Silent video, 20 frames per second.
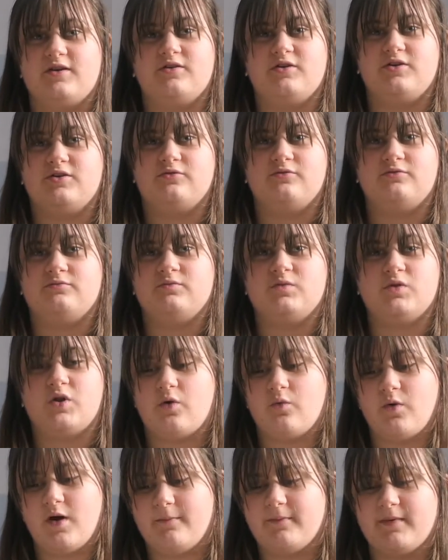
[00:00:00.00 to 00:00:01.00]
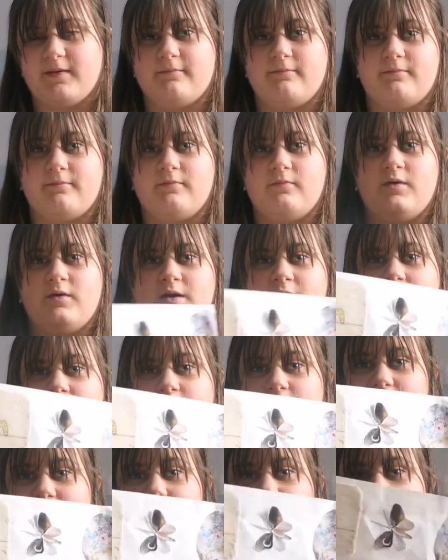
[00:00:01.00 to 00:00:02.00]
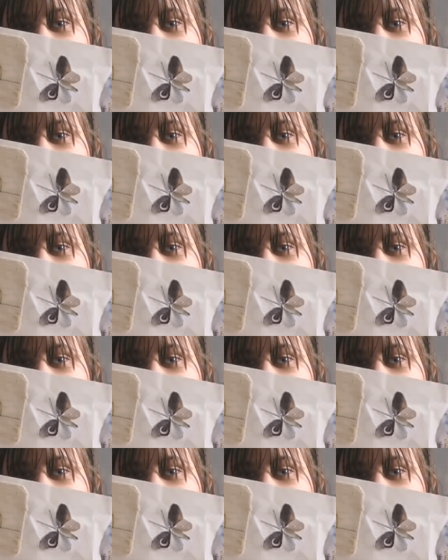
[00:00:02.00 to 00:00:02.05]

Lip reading: You'll know what I mean about